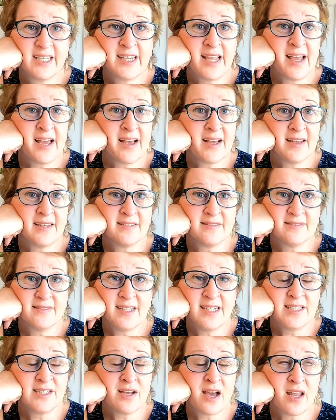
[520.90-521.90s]
Yeah,
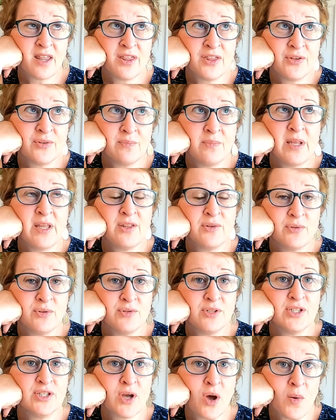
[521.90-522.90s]
he's gotten me
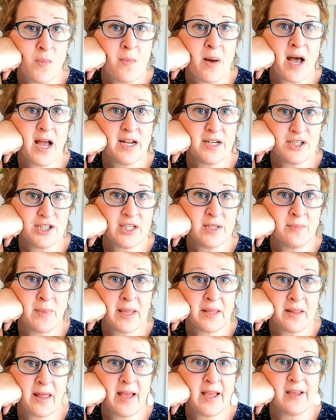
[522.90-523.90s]
through so much in
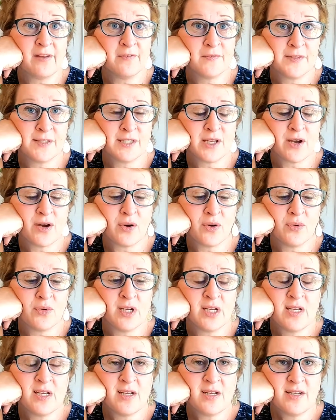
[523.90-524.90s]
my life.
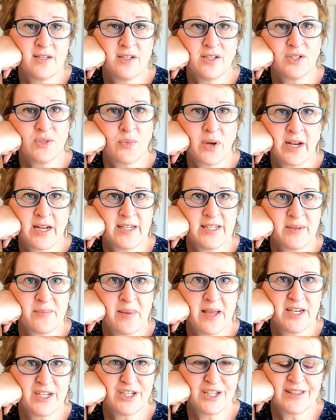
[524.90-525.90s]
So just wanted to
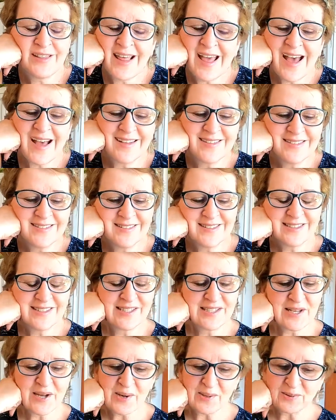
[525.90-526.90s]
mention that.
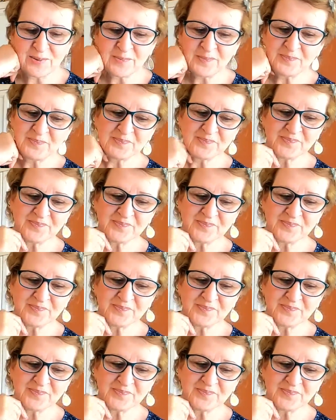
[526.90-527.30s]
So